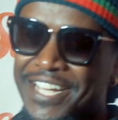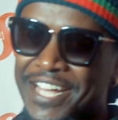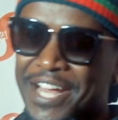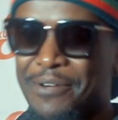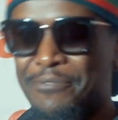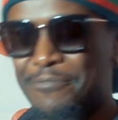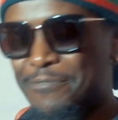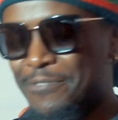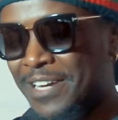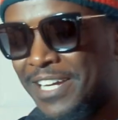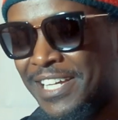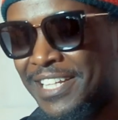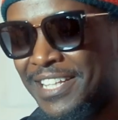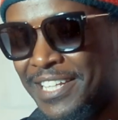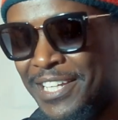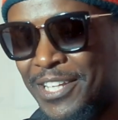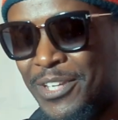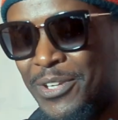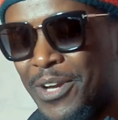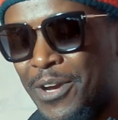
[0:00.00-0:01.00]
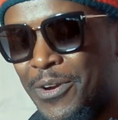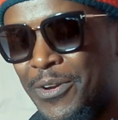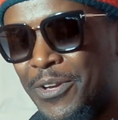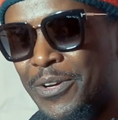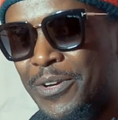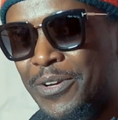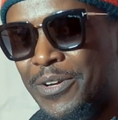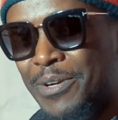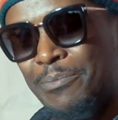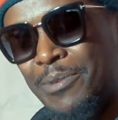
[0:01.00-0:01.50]
I'm fine, thank you. How are
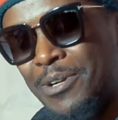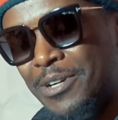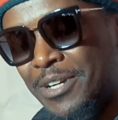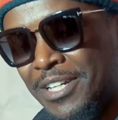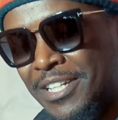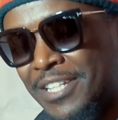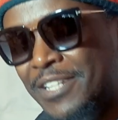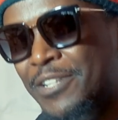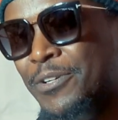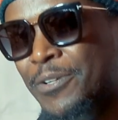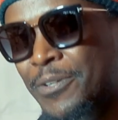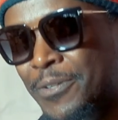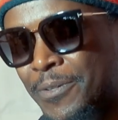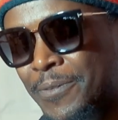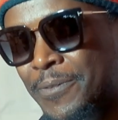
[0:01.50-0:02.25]
you? Good, you?